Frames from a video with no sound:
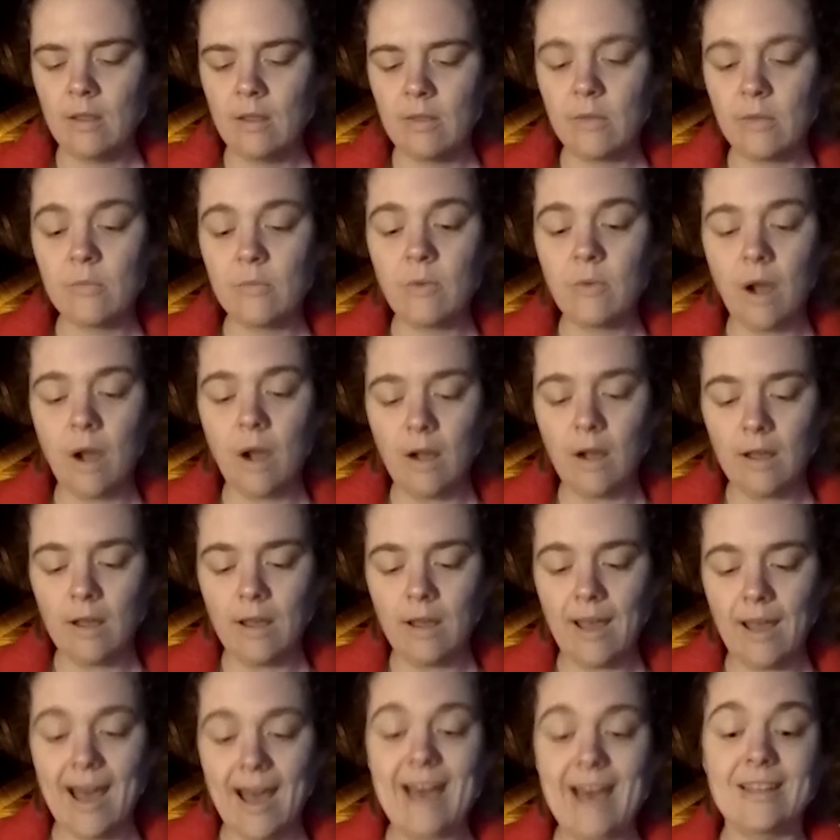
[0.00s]
The rug
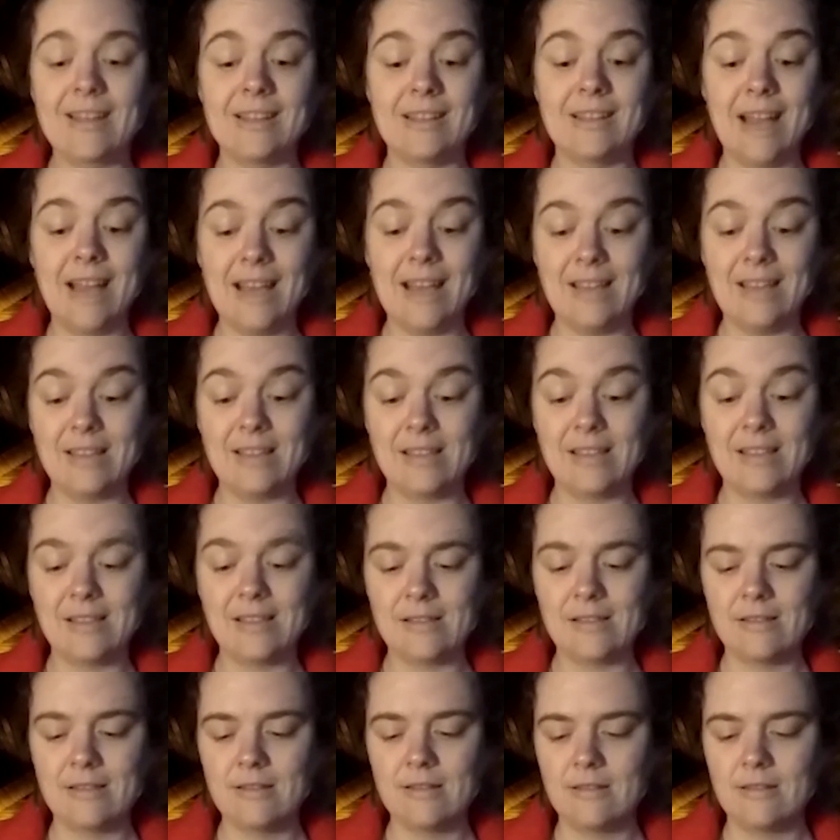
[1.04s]
had lice.